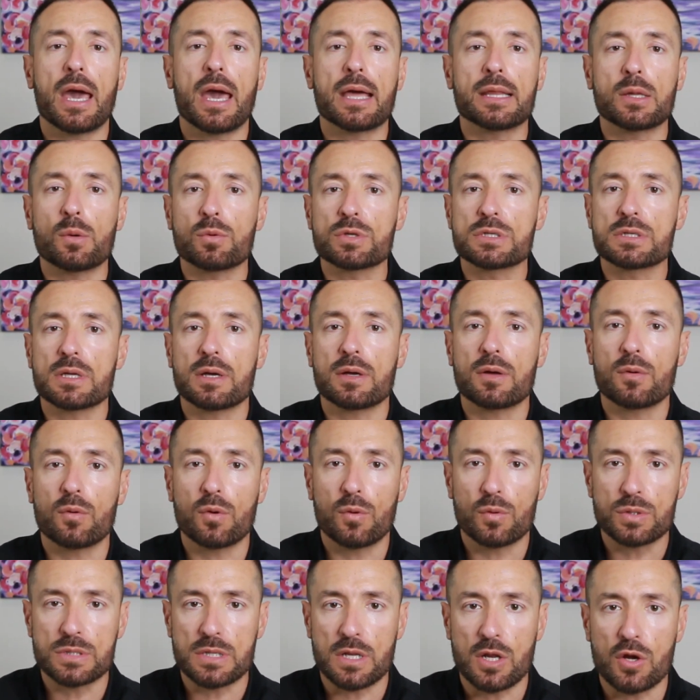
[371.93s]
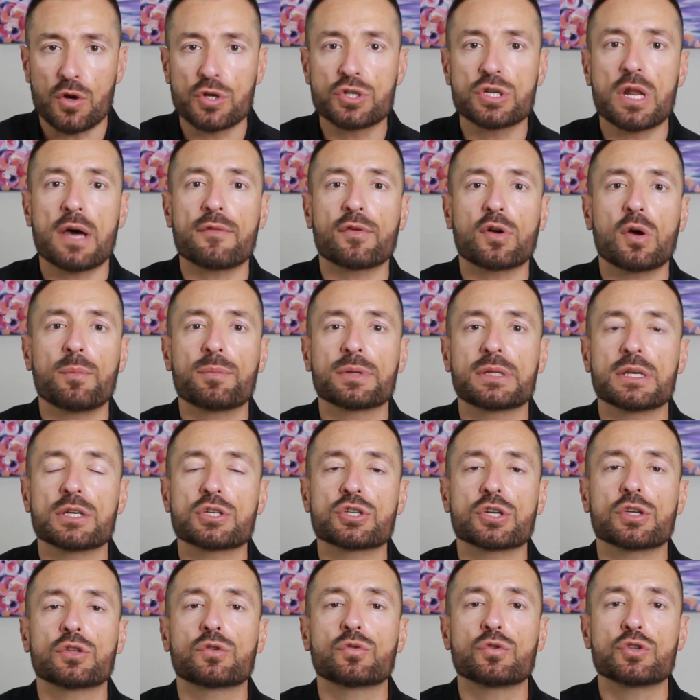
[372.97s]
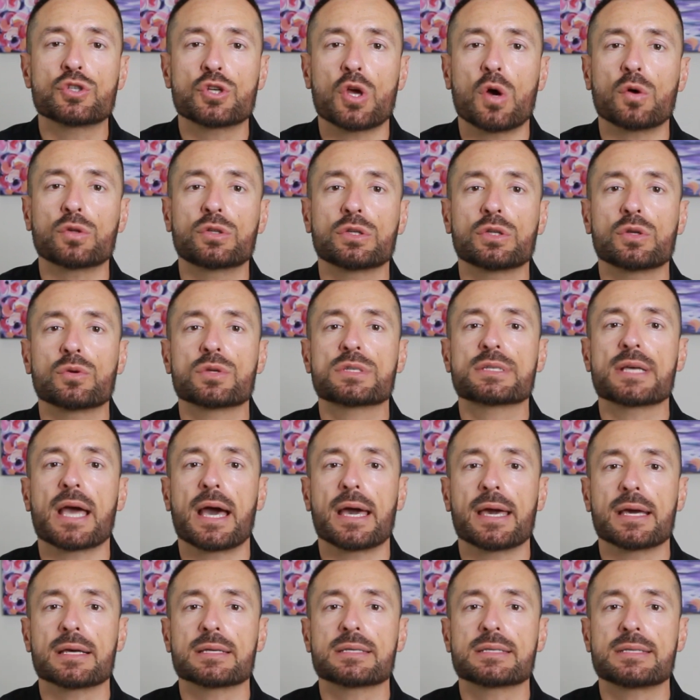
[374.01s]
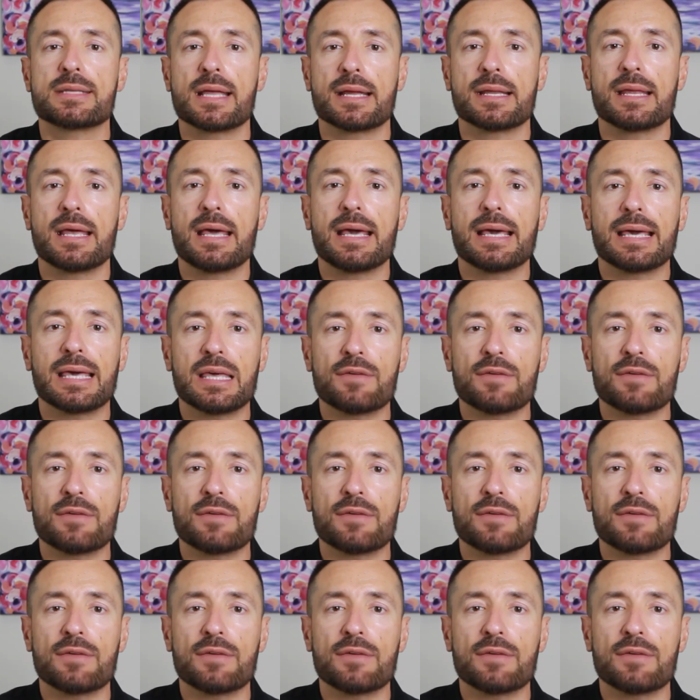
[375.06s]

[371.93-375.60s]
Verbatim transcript: And there was, was a large enough competition to show to the UCIS that